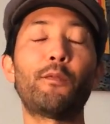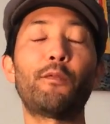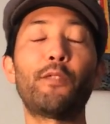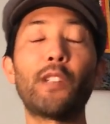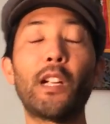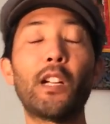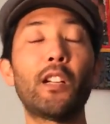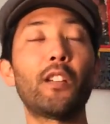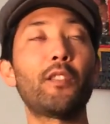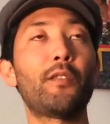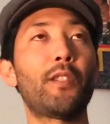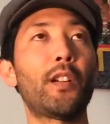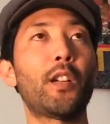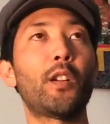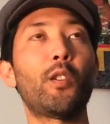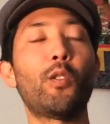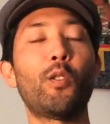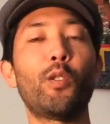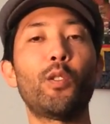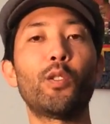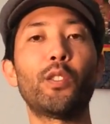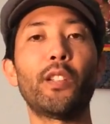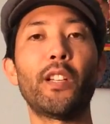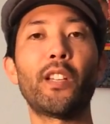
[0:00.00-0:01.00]
very, very
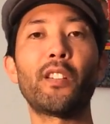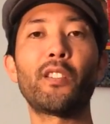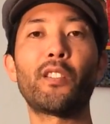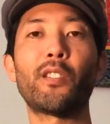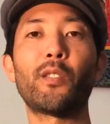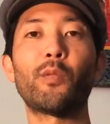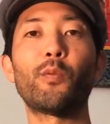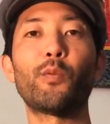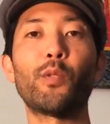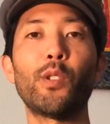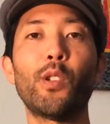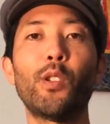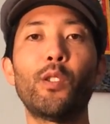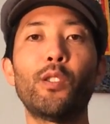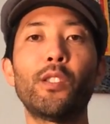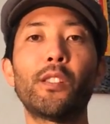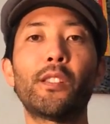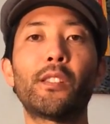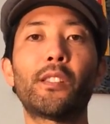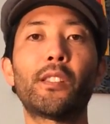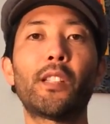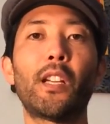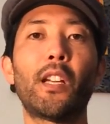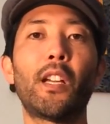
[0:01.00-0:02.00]
old ancient
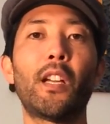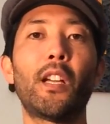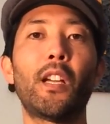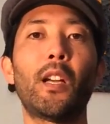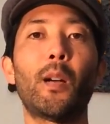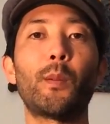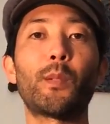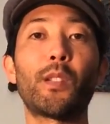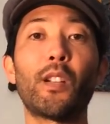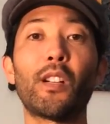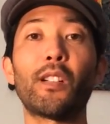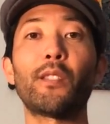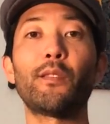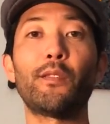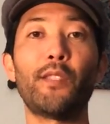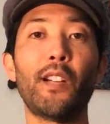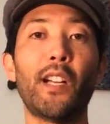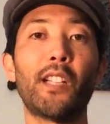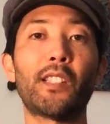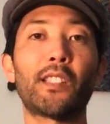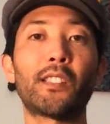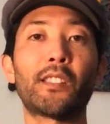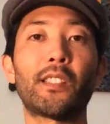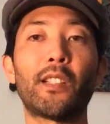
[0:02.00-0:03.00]
ruins. I'm talking
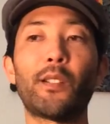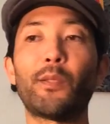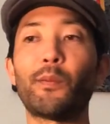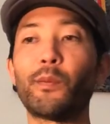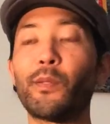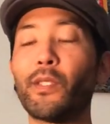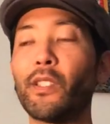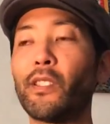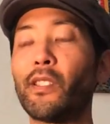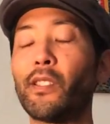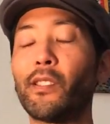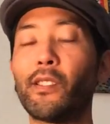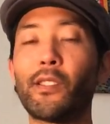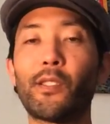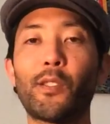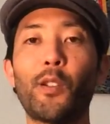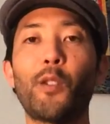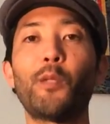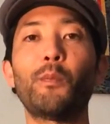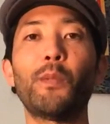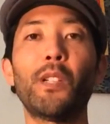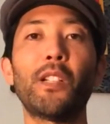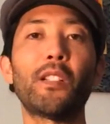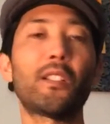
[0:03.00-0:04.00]
fast because this is
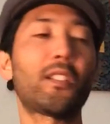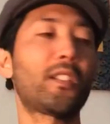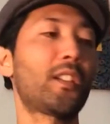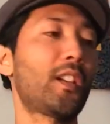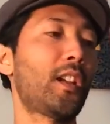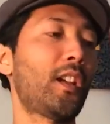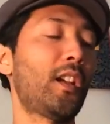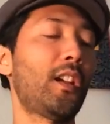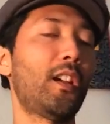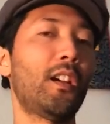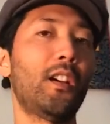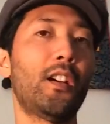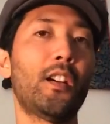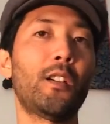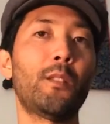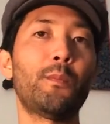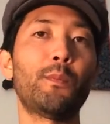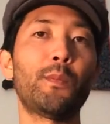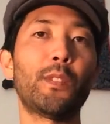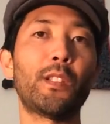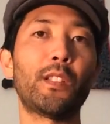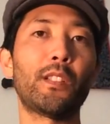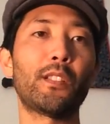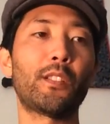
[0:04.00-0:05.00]
so much.
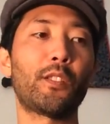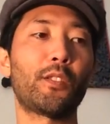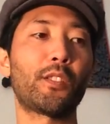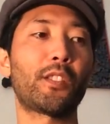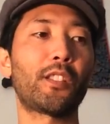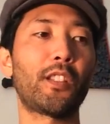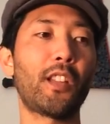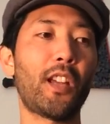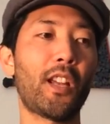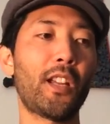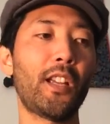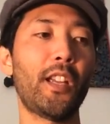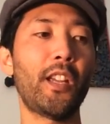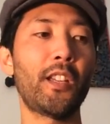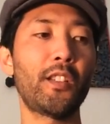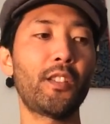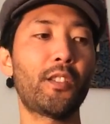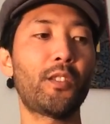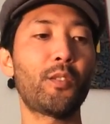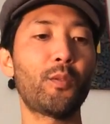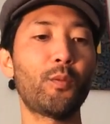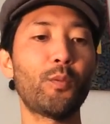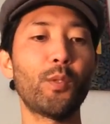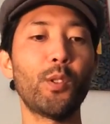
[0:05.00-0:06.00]
There's a lot of
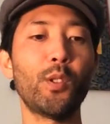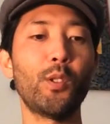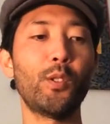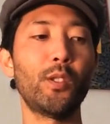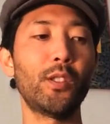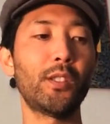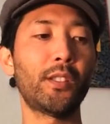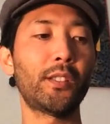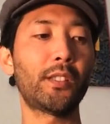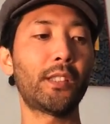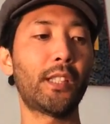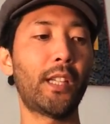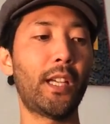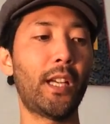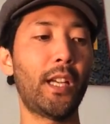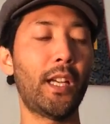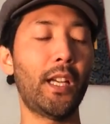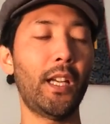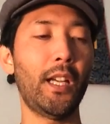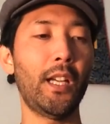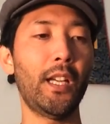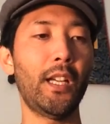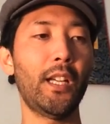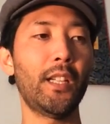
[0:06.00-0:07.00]
ancient ruins,
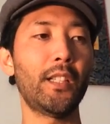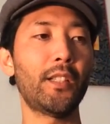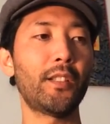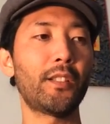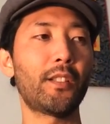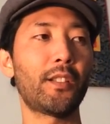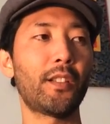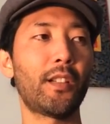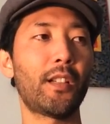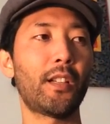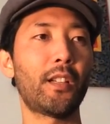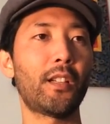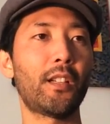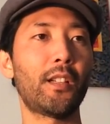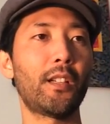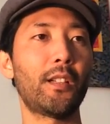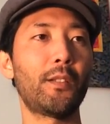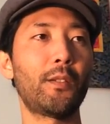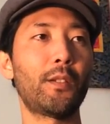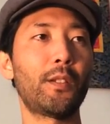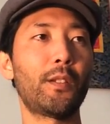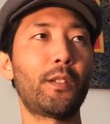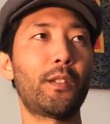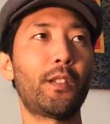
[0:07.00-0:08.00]
and
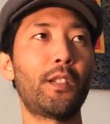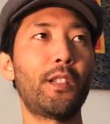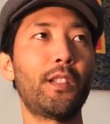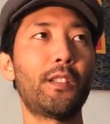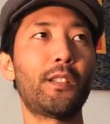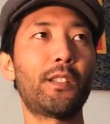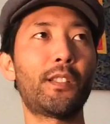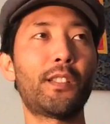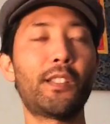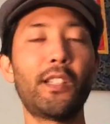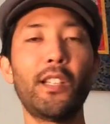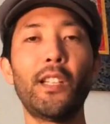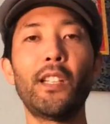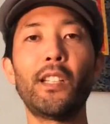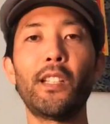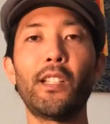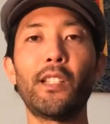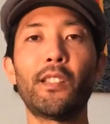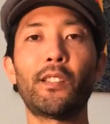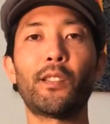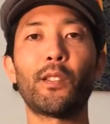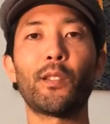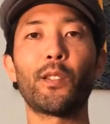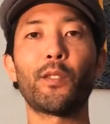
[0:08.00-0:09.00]
these
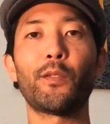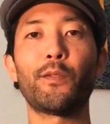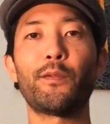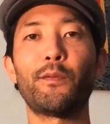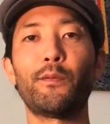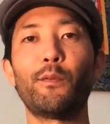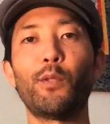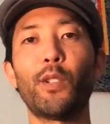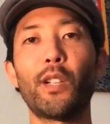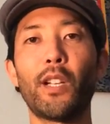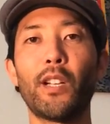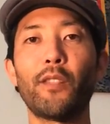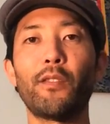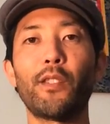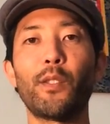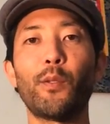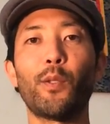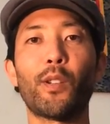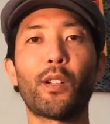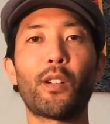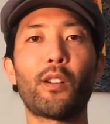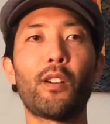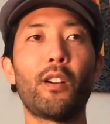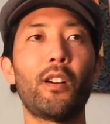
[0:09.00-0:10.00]
cities, or whatever you
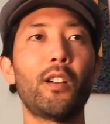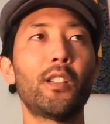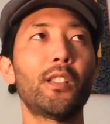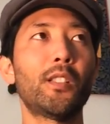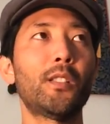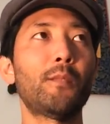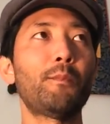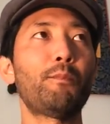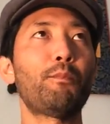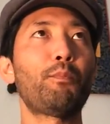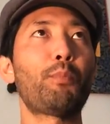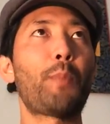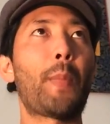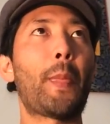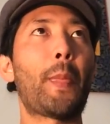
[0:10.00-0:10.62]
want to call them,